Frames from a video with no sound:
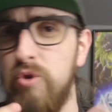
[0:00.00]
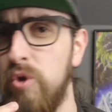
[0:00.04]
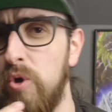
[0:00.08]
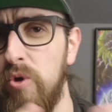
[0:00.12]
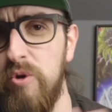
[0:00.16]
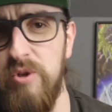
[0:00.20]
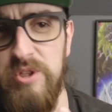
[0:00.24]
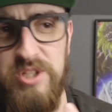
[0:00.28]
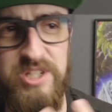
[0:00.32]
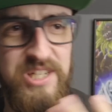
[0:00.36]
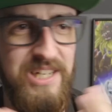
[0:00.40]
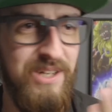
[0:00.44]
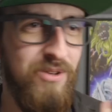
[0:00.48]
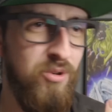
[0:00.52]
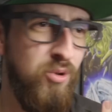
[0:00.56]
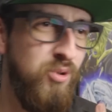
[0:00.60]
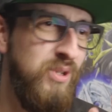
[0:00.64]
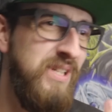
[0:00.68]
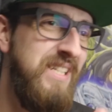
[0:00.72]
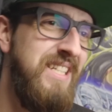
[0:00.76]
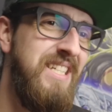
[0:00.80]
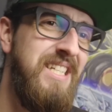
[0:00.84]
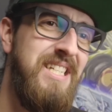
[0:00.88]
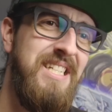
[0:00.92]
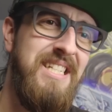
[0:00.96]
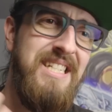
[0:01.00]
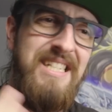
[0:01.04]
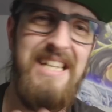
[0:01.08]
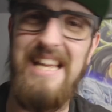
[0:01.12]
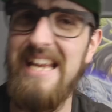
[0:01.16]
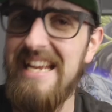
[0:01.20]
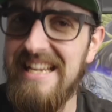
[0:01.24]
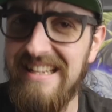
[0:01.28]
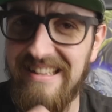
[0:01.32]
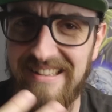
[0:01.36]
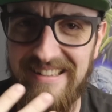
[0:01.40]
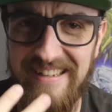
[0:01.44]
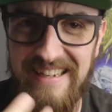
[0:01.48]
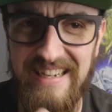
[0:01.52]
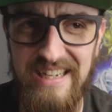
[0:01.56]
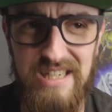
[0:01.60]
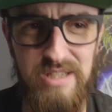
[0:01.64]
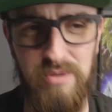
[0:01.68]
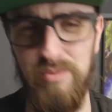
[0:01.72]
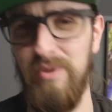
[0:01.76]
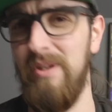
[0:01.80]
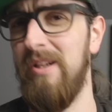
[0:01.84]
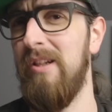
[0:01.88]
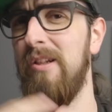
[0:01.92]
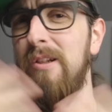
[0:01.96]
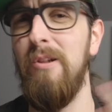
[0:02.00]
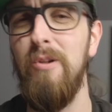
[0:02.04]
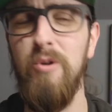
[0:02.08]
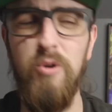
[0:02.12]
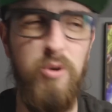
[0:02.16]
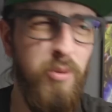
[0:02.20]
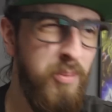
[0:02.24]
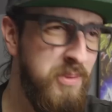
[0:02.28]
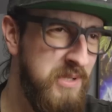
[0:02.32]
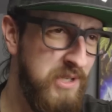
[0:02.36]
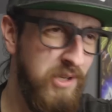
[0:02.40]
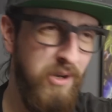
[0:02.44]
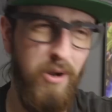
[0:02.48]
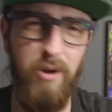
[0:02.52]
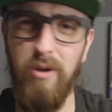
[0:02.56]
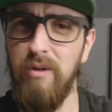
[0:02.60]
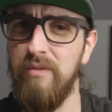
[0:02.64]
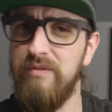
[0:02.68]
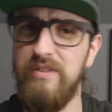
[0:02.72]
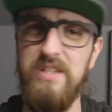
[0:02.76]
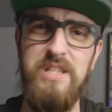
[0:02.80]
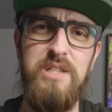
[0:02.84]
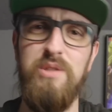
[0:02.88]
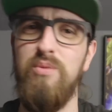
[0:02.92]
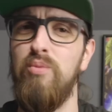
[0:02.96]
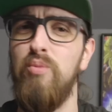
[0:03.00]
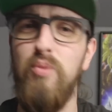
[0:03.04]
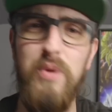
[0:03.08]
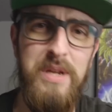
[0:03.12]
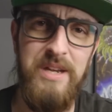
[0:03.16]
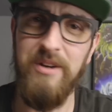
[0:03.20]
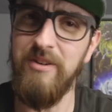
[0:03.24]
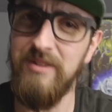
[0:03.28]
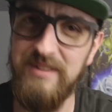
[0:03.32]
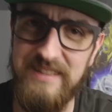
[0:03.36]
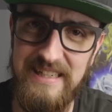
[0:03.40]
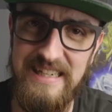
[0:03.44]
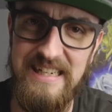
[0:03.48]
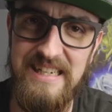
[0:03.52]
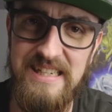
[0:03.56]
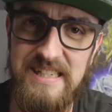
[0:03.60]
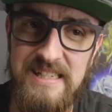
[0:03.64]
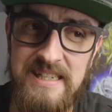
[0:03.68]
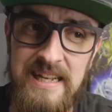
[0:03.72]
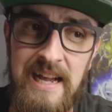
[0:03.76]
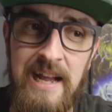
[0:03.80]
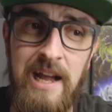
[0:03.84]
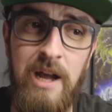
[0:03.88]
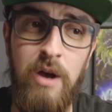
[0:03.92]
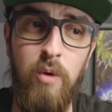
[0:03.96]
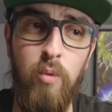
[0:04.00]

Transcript: toxic or insane decks with loops and all of these weird things